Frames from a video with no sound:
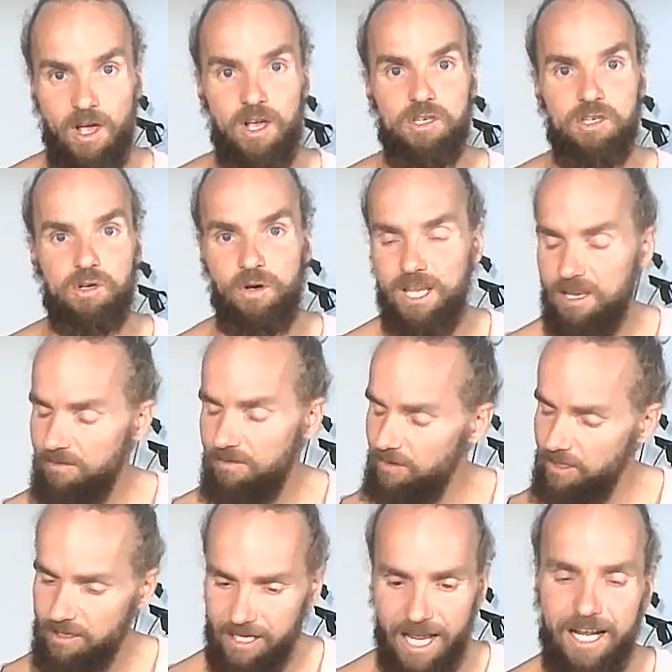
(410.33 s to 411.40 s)
So even the
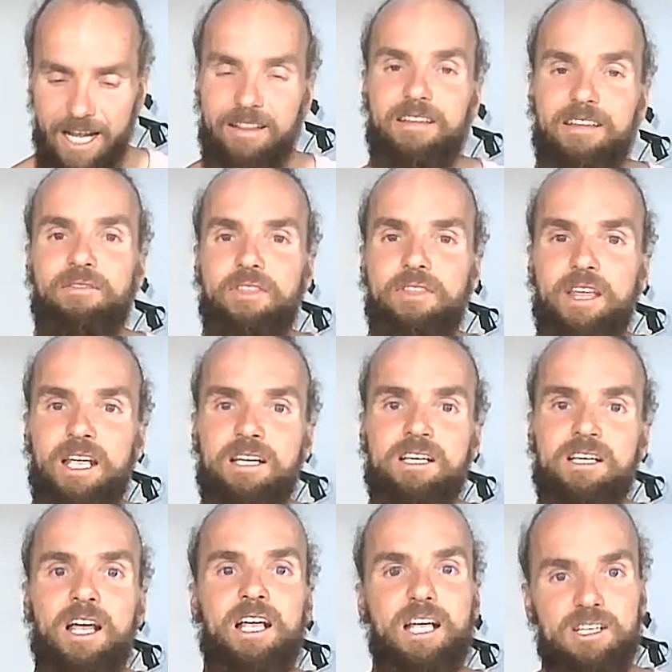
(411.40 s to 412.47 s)
negative things
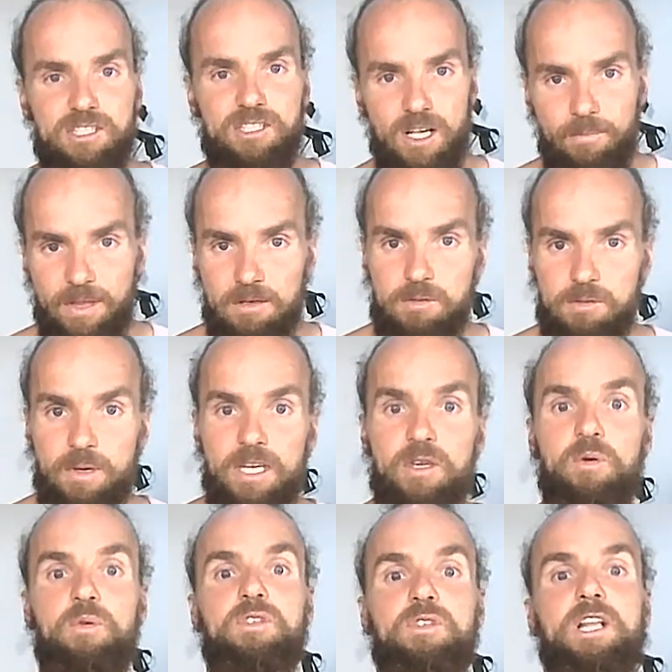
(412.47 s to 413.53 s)
can sometimes be
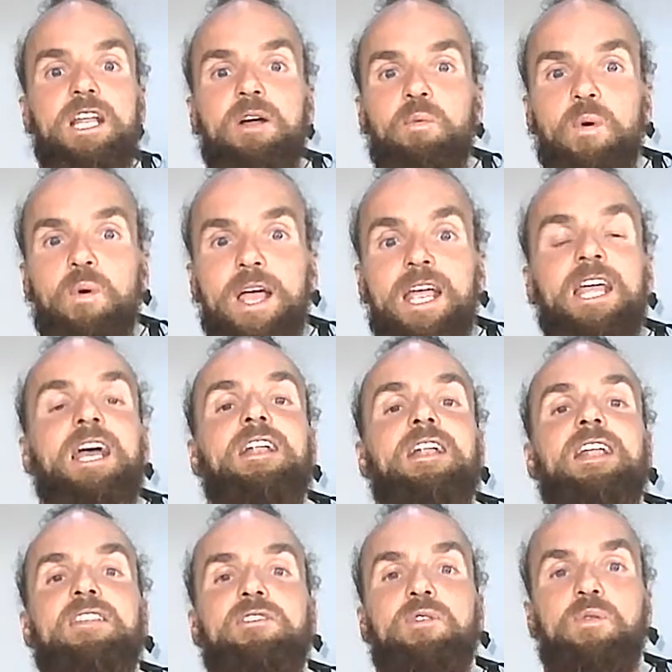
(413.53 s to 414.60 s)
used in a way
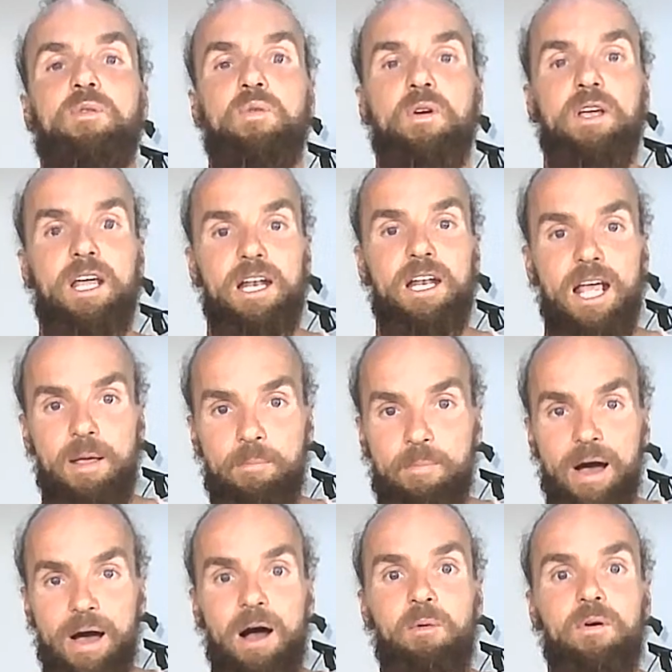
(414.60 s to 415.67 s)
that you can
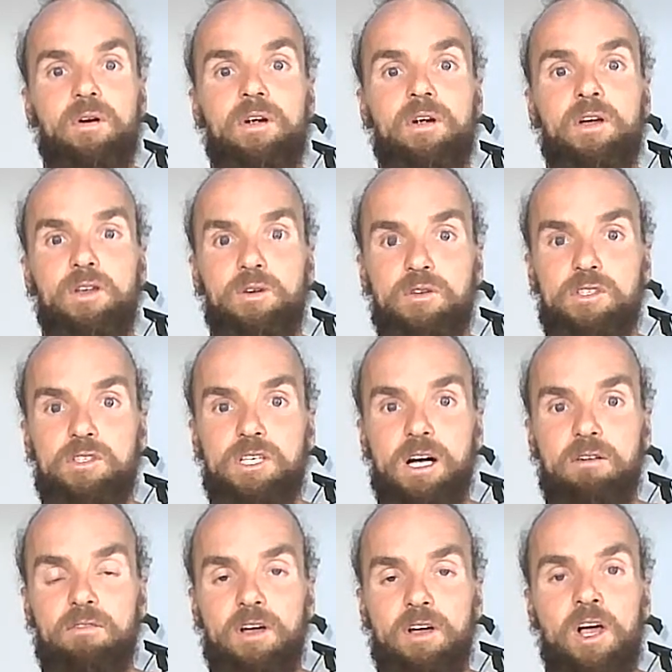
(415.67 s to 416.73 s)
empower
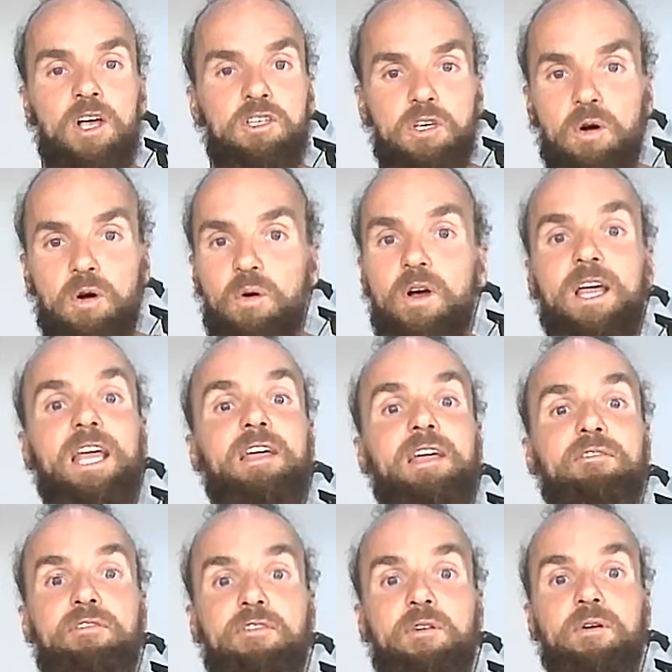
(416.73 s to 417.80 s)
yourself. So if,
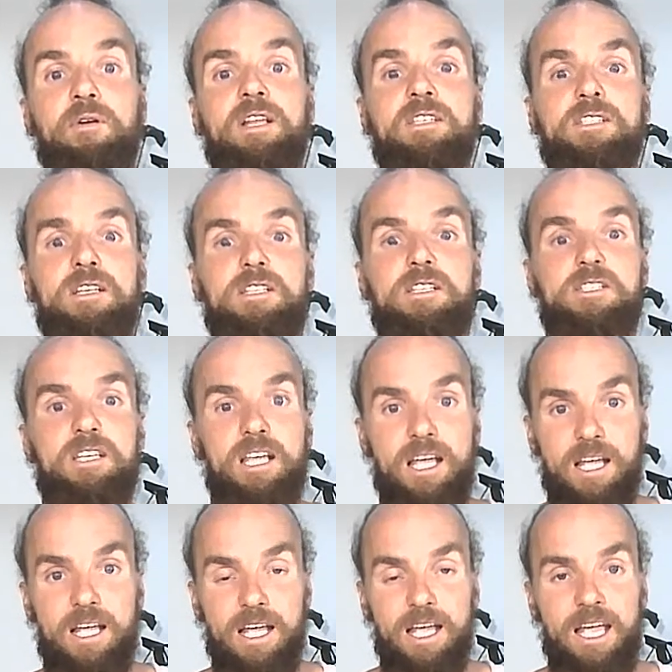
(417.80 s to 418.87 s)
for instance,
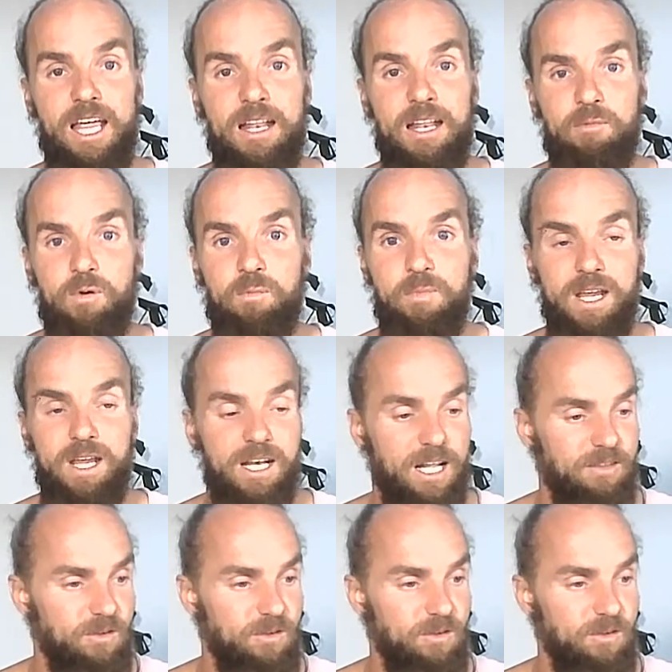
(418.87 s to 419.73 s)
it would mean that